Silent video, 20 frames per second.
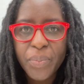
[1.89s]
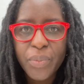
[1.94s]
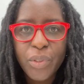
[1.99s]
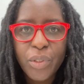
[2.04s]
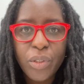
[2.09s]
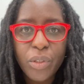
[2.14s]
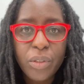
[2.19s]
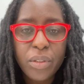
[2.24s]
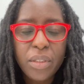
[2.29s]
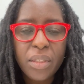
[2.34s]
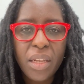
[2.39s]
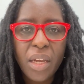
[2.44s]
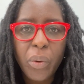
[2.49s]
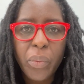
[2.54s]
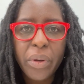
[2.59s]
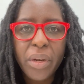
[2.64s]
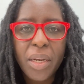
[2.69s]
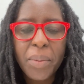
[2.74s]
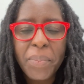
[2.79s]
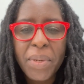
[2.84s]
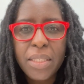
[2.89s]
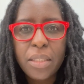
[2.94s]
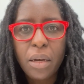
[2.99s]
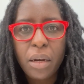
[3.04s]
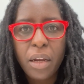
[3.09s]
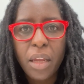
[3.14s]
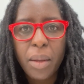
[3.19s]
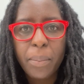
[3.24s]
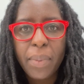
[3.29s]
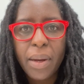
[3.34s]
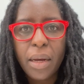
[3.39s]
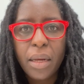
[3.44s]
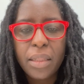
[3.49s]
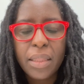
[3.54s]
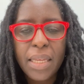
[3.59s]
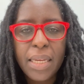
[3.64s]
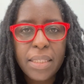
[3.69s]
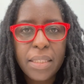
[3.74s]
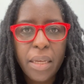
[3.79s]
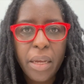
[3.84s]
So today we're going to be talking about
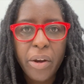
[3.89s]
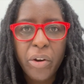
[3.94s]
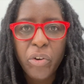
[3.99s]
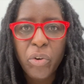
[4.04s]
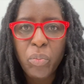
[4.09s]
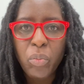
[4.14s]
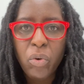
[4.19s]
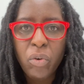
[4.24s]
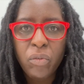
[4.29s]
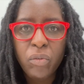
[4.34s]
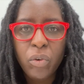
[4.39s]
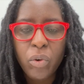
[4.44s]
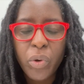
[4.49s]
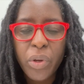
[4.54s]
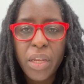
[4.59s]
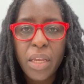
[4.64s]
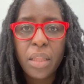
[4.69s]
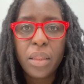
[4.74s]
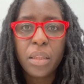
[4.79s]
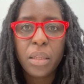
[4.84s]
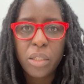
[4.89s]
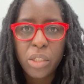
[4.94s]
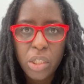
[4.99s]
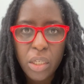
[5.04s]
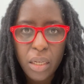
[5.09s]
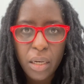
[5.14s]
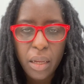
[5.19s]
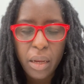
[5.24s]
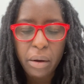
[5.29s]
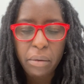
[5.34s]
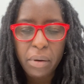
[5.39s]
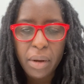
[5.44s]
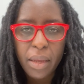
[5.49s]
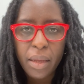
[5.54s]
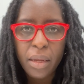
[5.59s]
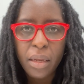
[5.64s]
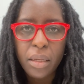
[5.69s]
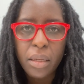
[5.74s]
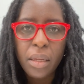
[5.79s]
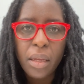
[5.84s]
laser hair removal in the chin
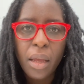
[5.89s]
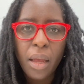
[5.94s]
area.